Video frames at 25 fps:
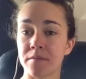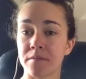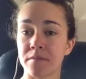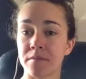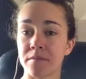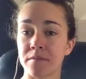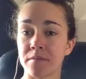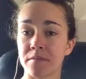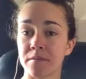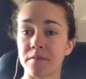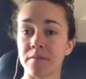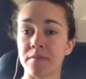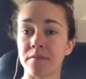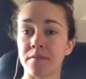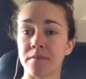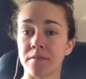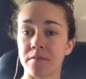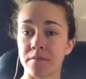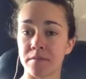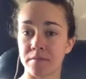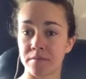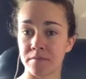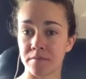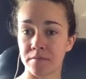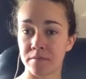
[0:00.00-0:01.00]

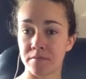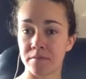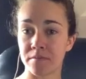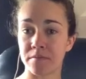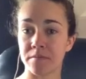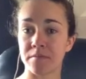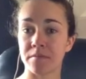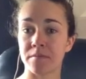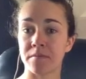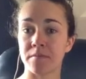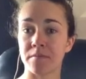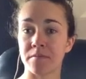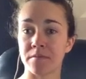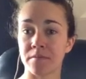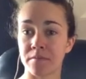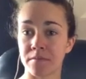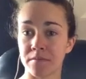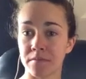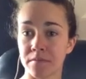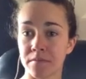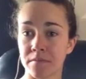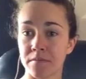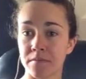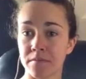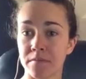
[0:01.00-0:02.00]

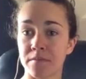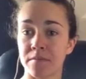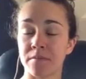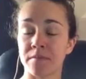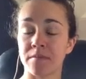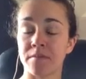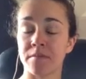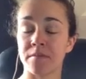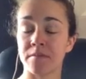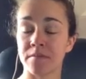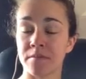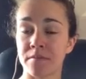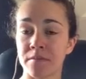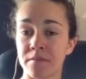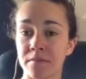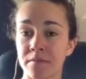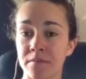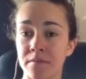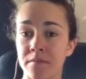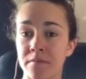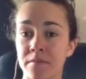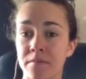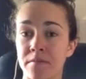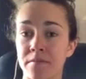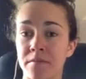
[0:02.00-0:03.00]

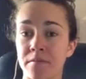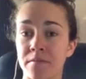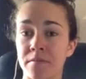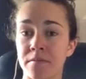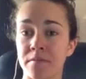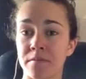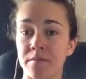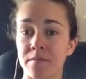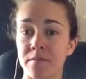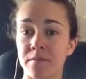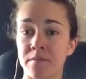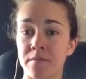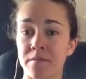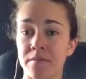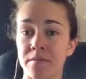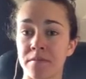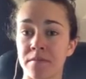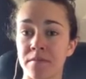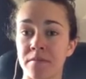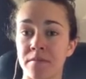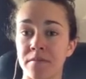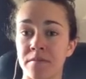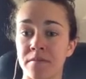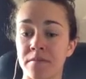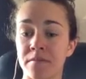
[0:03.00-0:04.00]

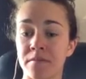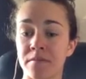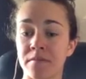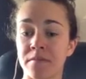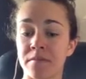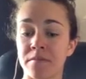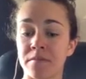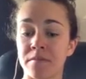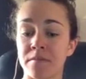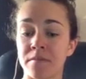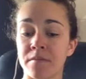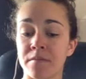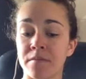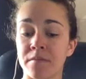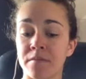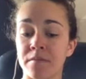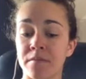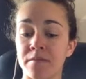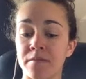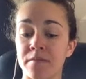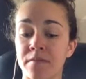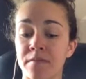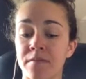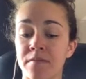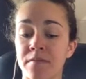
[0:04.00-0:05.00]

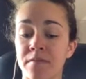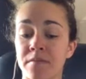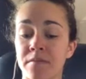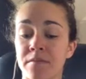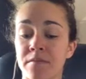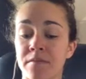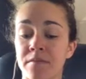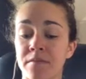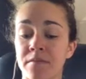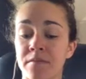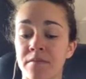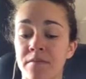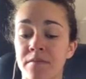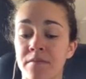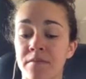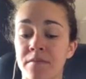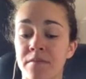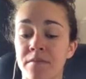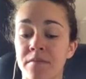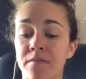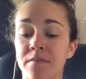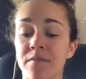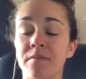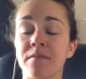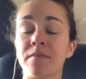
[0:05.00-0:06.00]

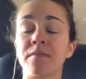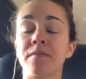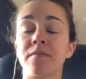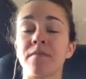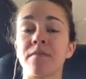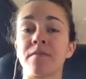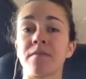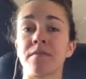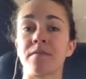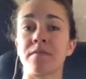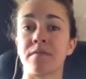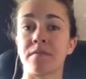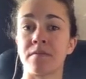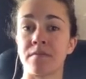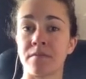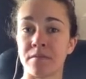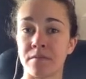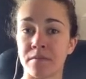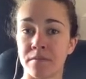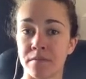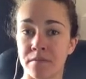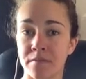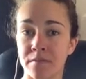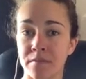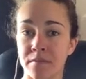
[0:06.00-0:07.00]

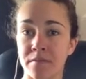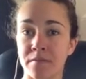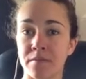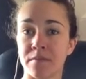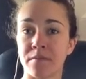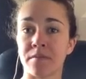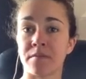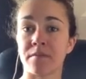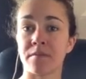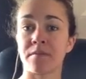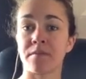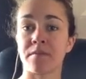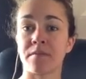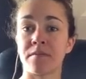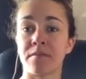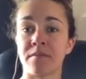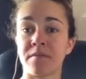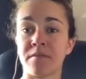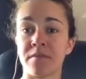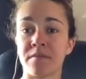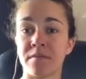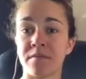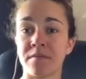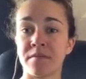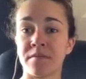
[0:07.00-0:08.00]
[no speech]